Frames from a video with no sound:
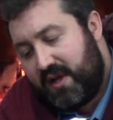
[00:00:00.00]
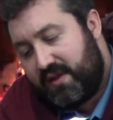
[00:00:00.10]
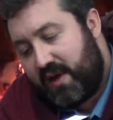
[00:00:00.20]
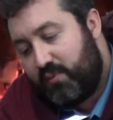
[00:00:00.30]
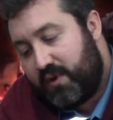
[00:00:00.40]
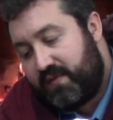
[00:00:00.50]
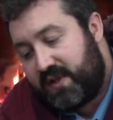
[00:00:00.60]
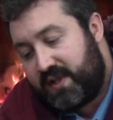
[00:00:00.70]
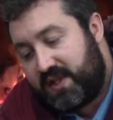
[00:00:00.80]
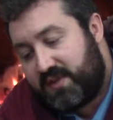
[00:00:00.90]
That would have
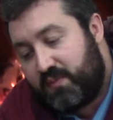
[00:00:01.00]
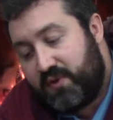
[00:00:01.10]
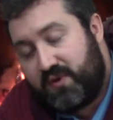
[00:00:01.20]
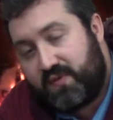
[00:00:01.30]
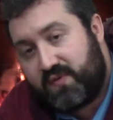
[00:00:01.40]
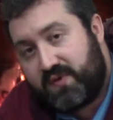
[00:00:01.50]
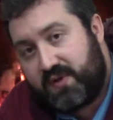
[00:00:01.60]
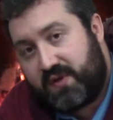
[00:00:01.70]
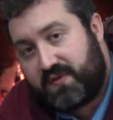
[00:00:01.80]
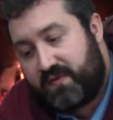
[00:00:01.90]
at least produced
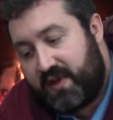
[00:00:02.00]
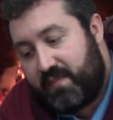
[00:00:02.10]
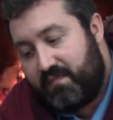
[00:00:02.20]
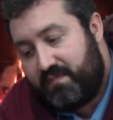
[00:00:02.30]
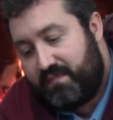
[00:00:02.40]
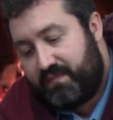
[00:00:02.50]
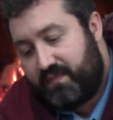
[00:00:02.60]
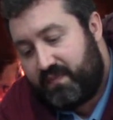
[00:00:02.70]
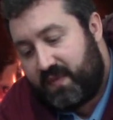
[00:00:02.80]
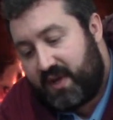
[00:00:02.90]
results for them,
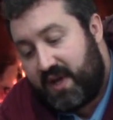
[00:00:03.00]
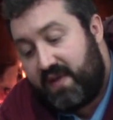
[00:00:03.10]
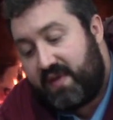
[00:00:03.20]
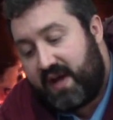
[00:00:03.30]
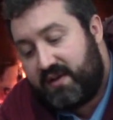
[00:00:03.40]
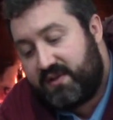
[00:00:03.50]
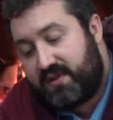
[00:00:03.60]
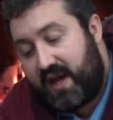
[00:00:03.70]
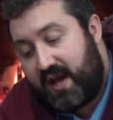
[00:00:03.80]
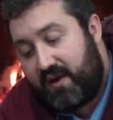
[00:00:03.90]
and that is
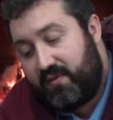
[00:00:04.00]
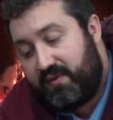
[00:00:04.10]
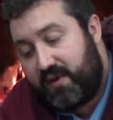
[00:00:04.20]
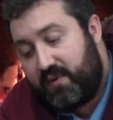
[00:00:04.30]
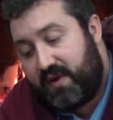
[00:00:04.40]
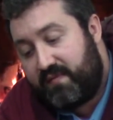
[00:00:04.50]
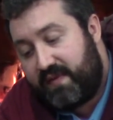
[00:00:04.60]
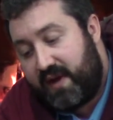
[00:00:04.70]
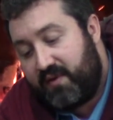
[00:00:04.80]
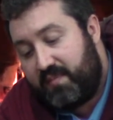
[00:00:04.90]
how they would have
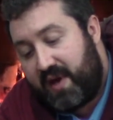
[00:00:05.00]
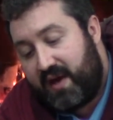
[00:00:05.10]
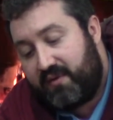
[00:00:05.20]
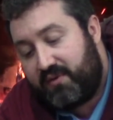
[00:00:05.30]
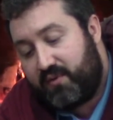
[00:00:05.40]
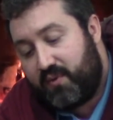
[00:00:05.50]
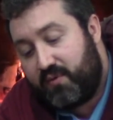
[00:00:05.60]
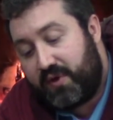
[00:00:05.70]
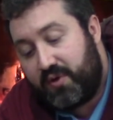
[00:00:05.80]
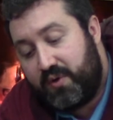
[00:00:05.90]
found the path toward
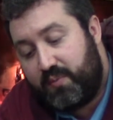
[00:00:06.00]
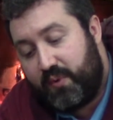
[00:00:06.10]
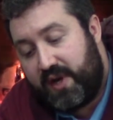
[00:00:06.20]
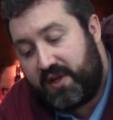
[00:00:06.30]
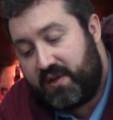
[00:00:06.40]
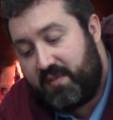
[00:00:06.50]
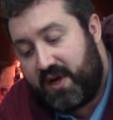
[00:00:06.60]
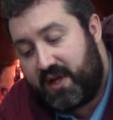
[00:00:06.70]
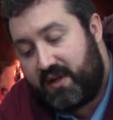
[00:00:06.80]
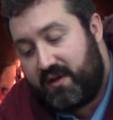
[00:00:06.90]
recuperating the
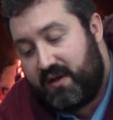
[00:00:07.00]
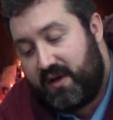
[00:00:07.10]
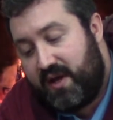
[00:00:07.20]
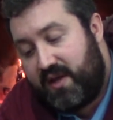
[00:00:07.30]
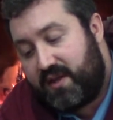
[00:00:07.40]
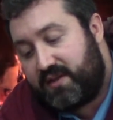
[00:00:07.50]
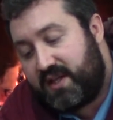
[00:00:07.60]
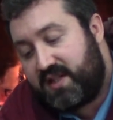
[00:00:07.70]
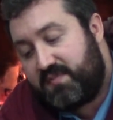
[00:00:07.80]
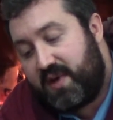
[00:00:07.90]
money that
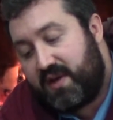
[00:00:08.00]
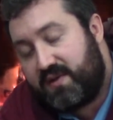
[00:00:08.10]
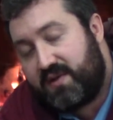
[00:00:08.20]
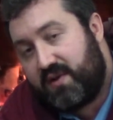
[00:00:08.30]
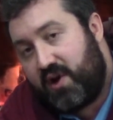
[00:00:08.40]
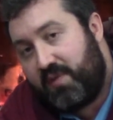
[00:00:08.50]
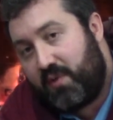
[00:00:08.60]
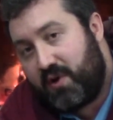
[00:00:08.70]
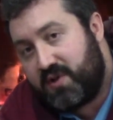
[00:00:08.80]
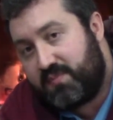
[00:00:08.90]
they spent on
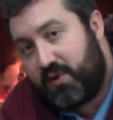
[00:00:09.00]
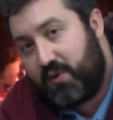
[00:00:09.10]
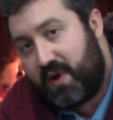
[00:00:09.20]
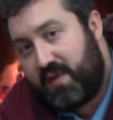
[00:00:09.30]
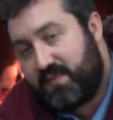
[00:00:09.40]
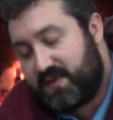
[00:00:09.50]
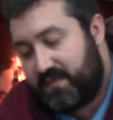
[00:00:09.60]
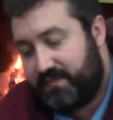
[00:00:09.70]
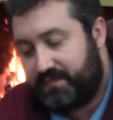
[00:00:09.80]
Martin's programs.